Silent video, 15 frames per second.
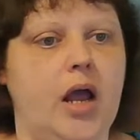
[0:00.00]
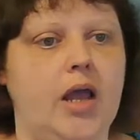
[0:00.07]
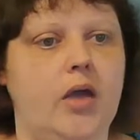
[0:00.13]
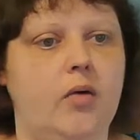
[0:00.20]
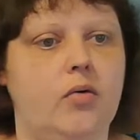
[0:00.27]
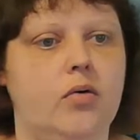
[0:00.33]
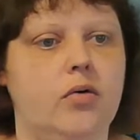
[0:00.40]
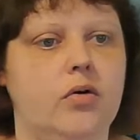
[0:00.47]
I
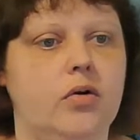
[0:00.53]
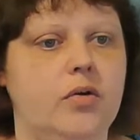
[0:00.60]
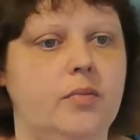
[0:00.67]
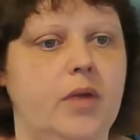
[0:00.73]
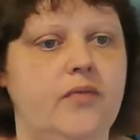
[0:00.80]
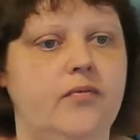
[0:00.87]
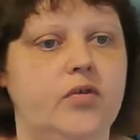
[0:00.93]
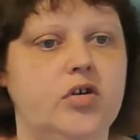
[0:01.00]
ordered
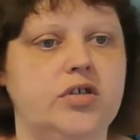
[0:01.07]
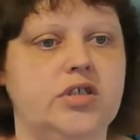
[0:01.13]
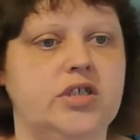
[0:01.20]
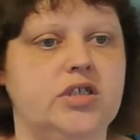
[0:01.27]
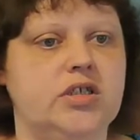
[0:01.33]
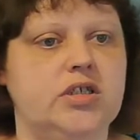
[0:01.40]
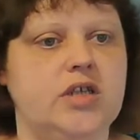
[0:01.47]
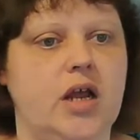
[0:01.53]
my
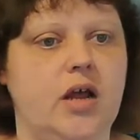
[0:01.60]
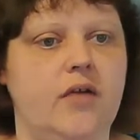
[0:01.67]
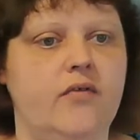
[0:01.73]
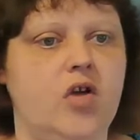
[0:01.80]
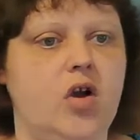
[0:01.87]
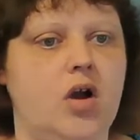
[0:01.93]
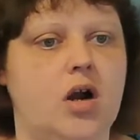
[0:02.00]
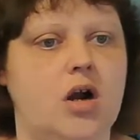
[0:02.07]
first set
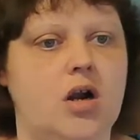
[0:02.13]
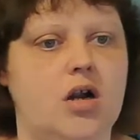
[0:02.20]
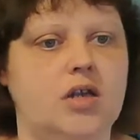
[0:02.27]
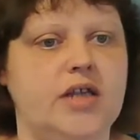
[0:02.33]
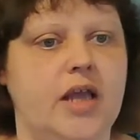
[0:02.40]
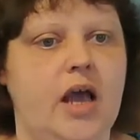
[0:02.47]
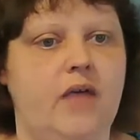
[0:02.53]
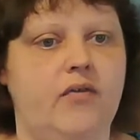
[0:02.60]
of cards.
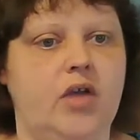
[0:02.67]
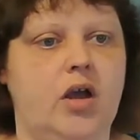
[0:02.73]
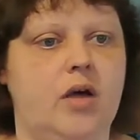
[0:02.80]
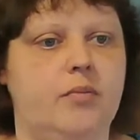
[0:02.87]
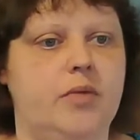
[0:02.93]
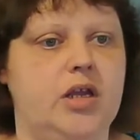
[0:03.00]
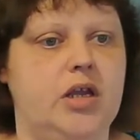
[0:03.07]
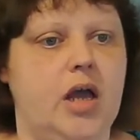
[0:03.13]
They haven't
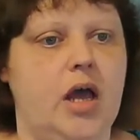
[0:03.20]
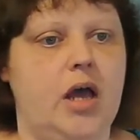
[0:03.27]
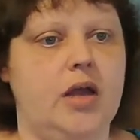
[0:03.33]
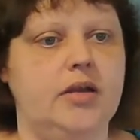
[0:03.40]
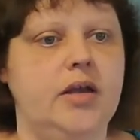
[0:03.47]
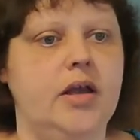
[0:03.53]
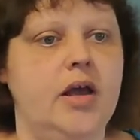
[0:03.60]
come in yet.